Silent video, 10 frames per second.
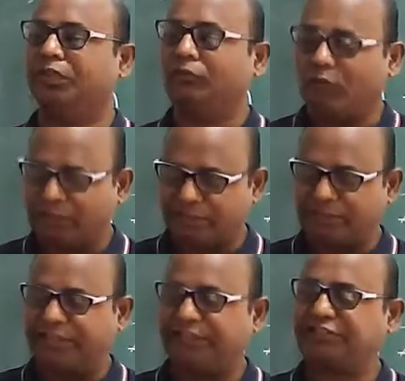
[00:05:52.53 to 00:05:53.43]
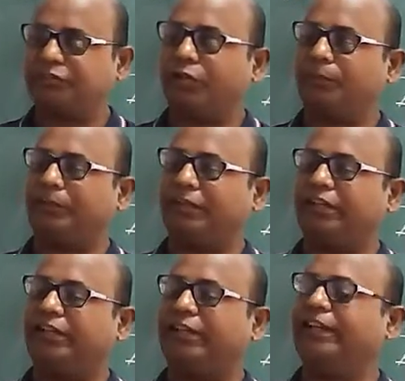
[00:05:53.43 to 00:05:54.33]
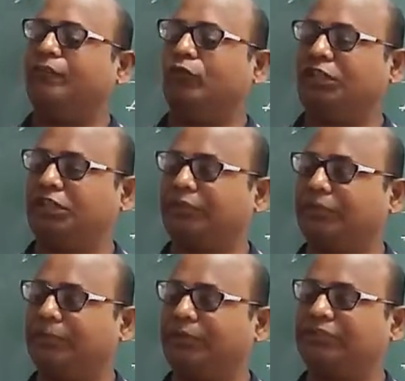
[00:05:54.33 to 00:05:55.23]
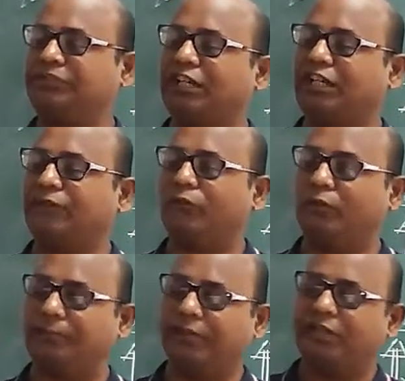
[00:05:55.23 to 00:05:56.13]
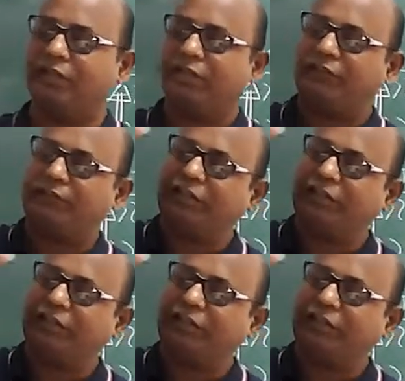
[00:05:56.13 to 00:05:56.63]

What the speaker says: Water gets evaporated and water vapors are formed. If we